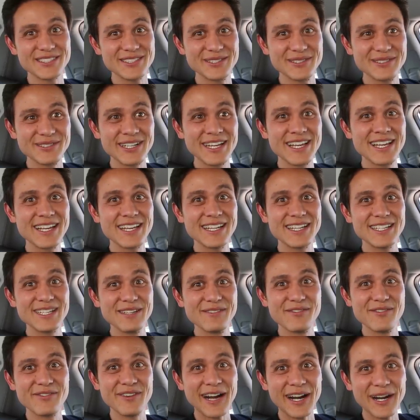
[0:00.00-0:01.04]
to
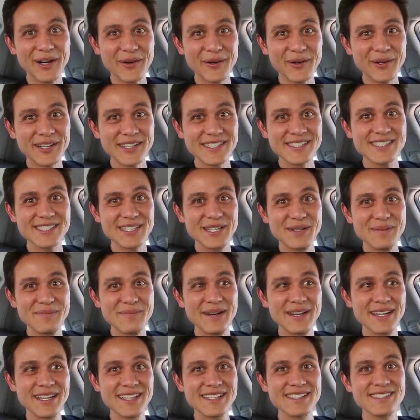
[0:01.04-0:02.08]
devour
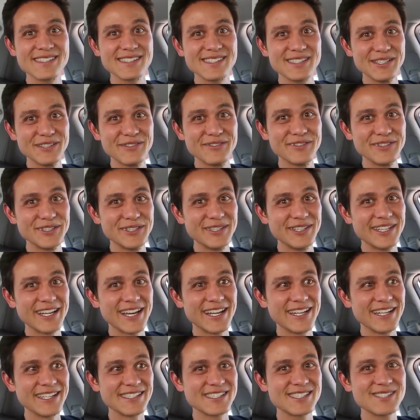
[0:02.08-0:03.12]
some seafood,
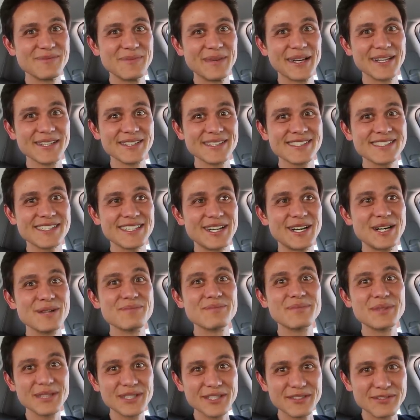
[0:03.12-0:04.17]
and it smells
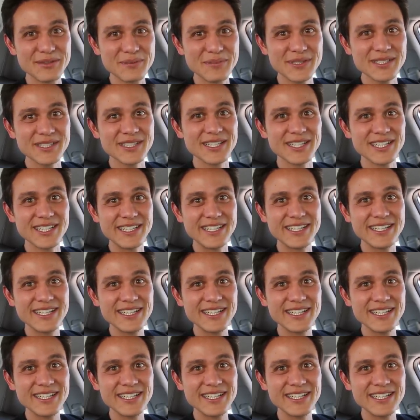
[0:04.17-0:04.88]
unbelievably good.